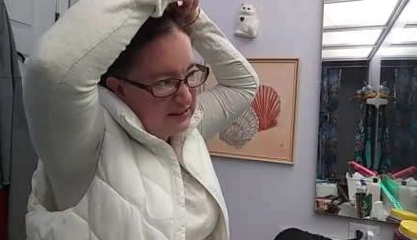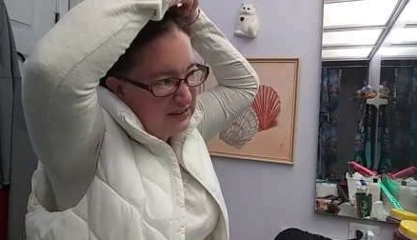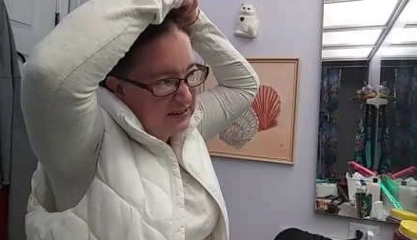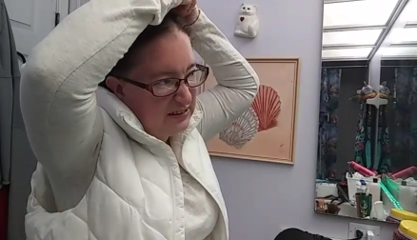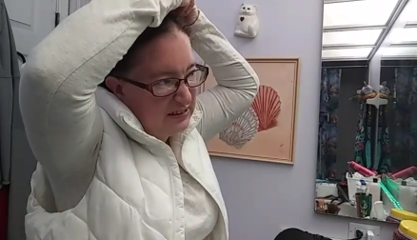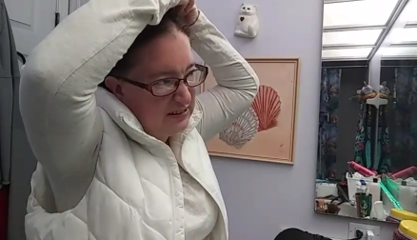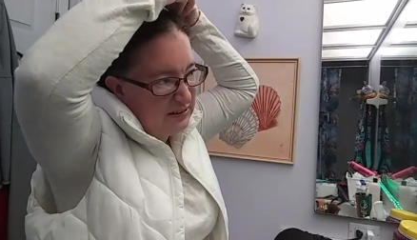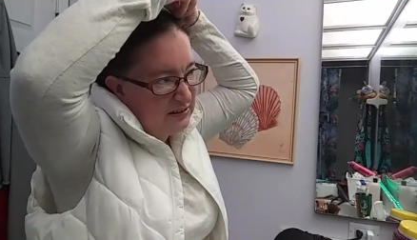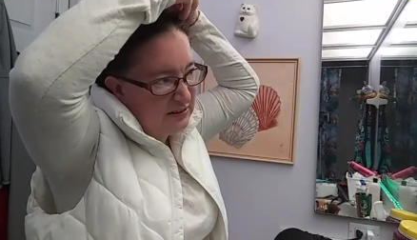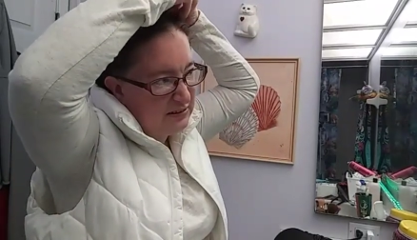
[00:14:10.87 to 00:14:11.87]
Yeah.
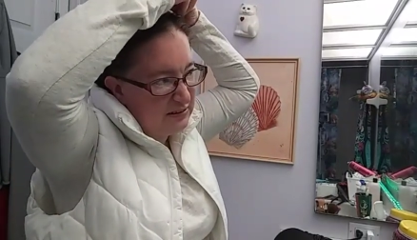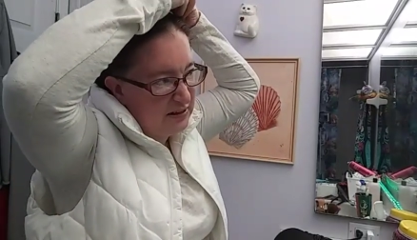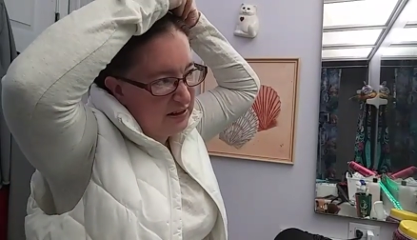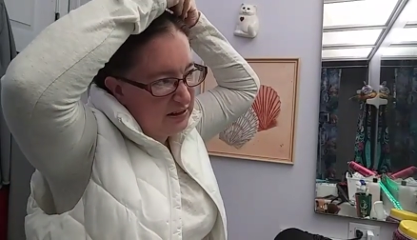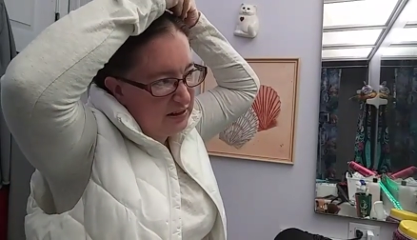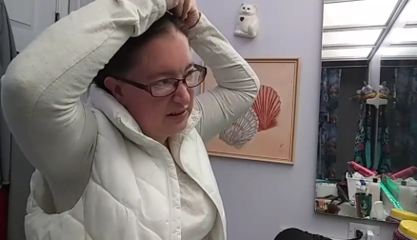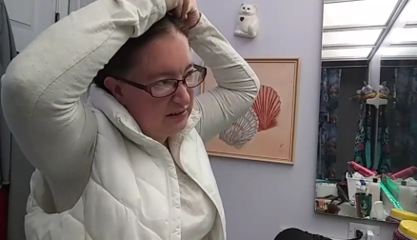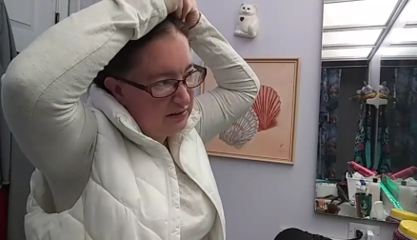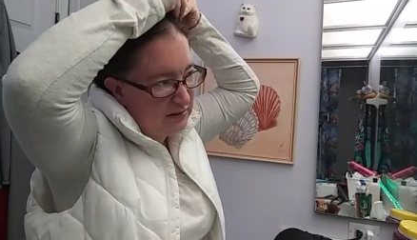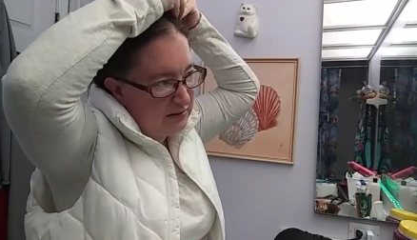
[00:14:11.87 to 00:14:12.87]
Get in there.
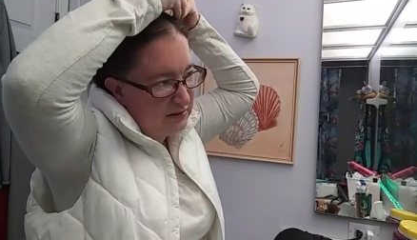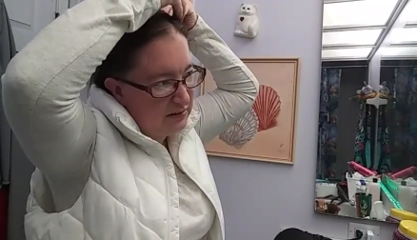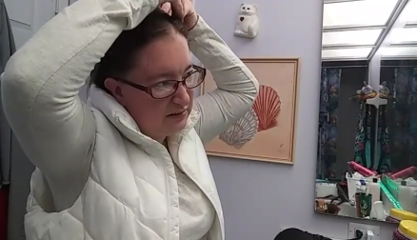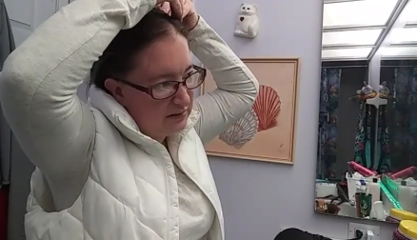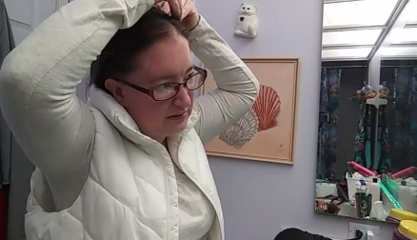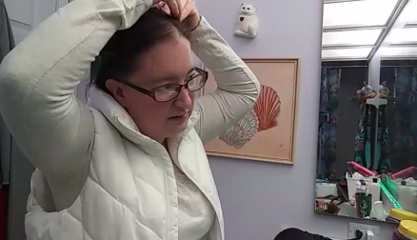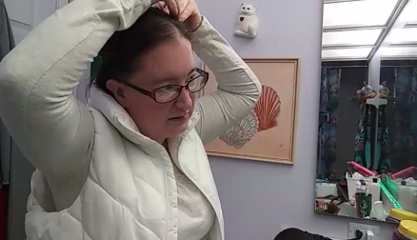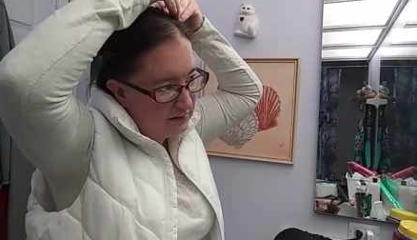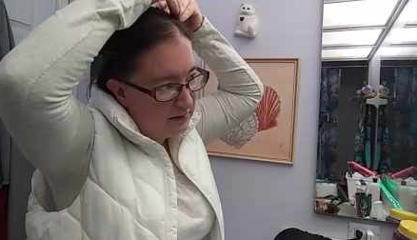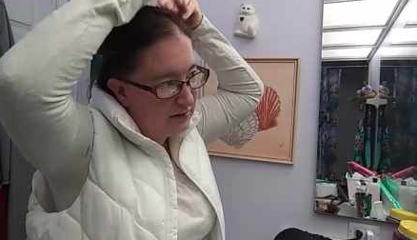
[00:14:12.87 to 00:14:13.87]

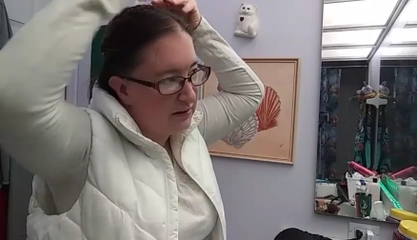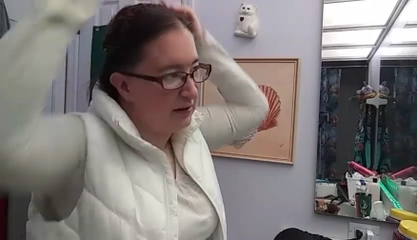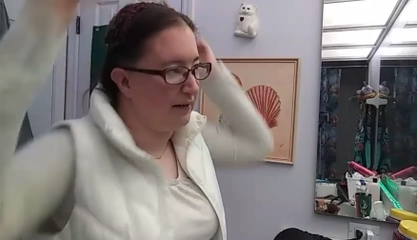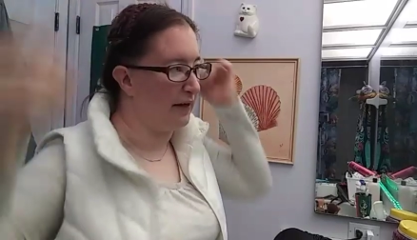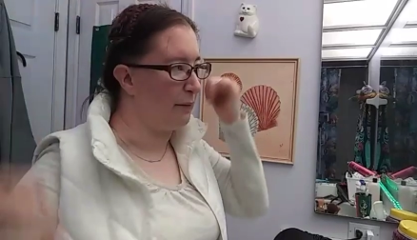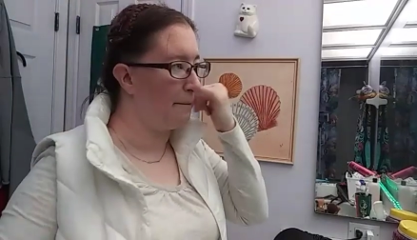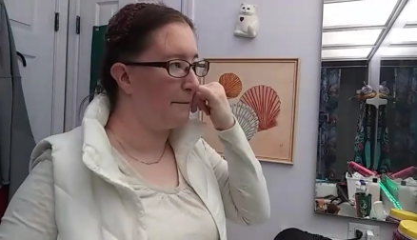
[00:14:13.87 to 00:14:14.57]
There we go.